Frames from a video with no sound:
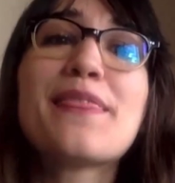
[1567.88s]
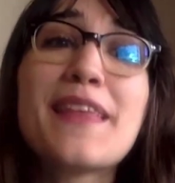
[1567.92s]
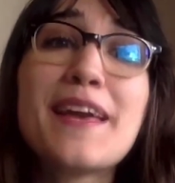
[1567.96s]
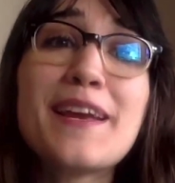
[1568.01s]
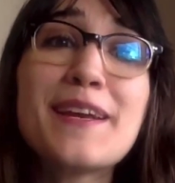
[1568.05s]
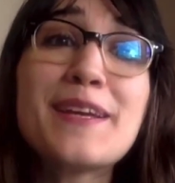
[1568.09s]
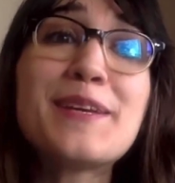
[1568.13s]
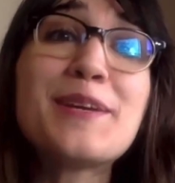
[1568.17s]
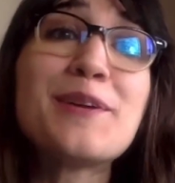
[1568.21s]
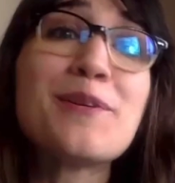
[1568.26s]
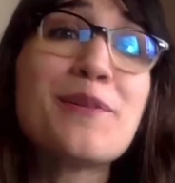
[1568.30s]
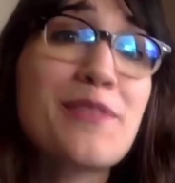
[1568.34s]

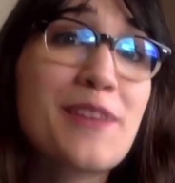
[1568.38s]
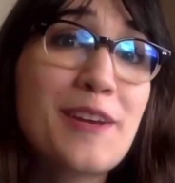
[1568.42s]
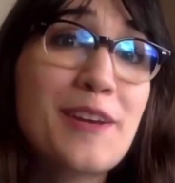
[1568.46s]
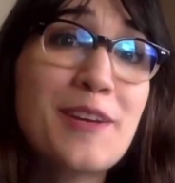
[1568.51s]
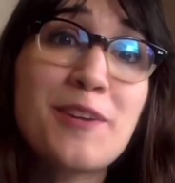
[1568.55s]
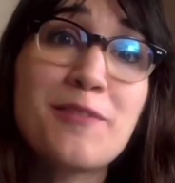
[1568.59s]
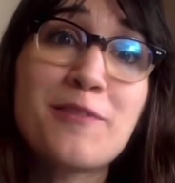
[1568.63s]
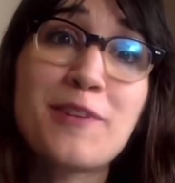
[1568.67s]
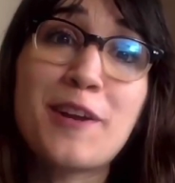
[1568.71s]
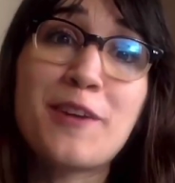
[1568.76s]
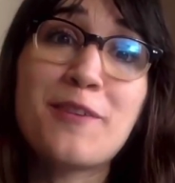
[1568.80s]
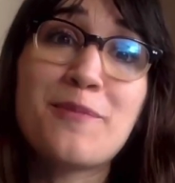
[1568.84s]
Thank you.
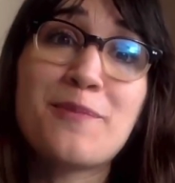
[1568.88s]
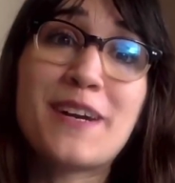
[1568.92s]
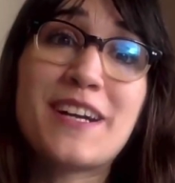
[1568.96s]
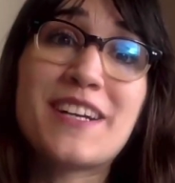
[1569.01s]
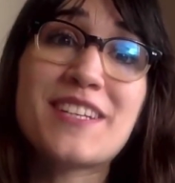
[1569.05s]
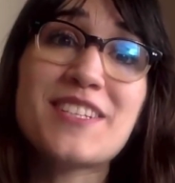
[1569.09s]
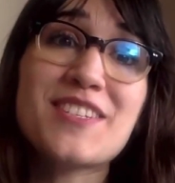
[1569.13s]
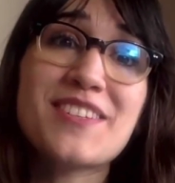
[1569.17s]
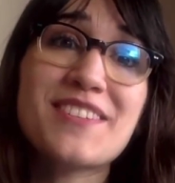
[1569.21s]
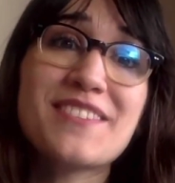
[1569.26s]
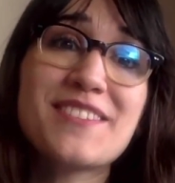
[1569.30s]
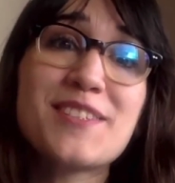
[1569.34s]
Thank you very
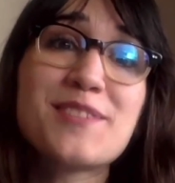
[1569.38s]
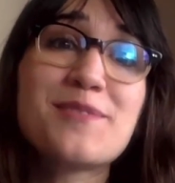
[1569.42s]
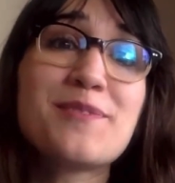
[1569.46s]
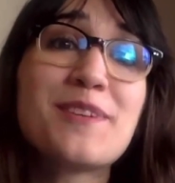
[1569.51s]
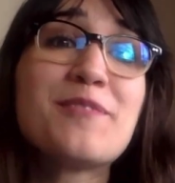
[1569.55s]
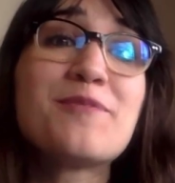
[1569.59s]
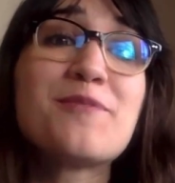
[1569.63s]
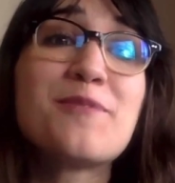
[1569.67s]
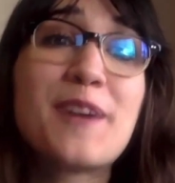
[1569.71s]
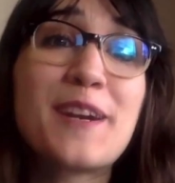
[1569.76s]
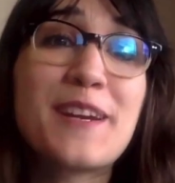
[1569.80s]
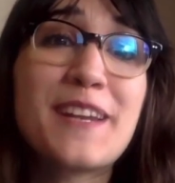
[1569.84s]
much. It's
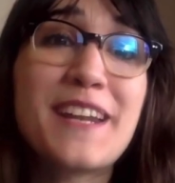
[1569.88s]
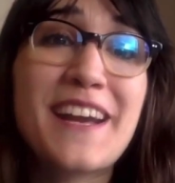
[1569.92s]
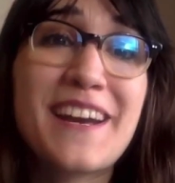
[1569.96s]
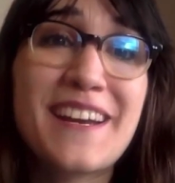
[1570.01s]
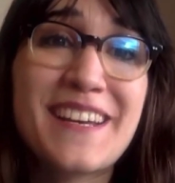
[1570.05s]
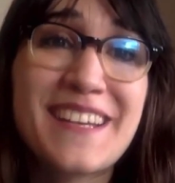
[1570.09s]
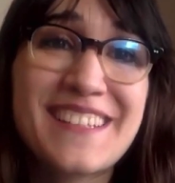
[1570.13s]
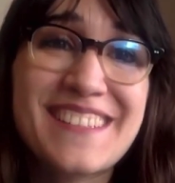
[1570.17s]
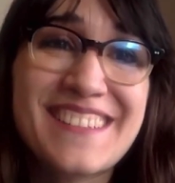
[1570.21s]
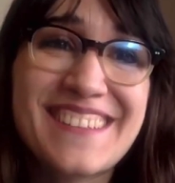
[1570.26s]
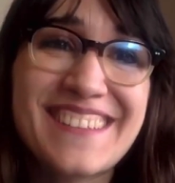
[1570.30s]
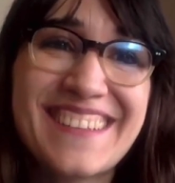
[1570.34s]
been very
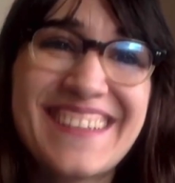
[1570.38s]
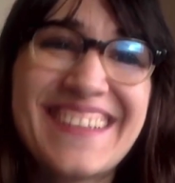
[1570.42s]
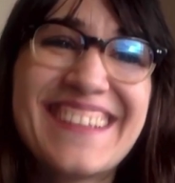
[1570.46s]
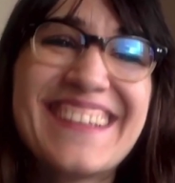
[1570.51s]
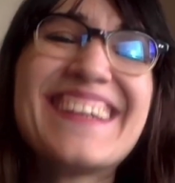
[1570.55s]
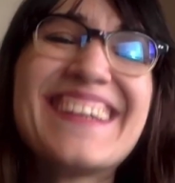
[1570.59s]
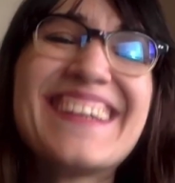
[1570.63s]
nice.